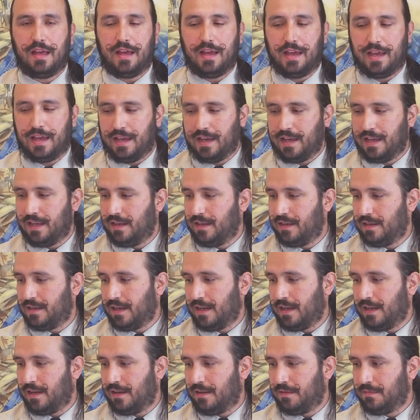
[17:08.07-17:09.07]
and
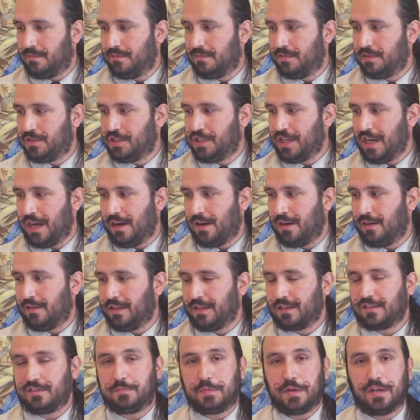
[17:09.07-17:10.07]
share the
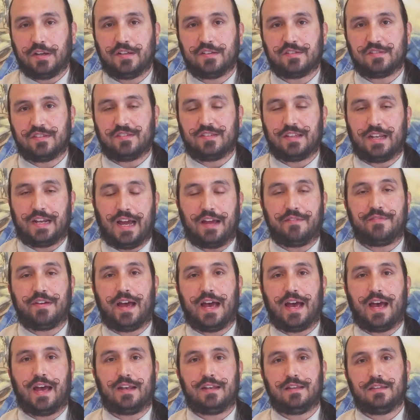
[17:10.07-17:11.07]
experiences that I've
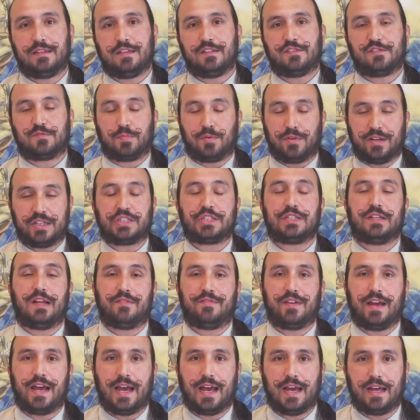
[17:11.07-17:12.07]
had, the inspiration
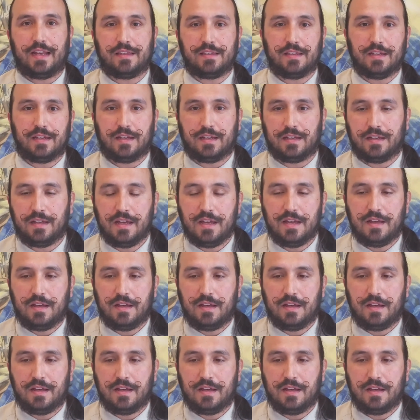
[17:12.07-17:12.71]
I've had, the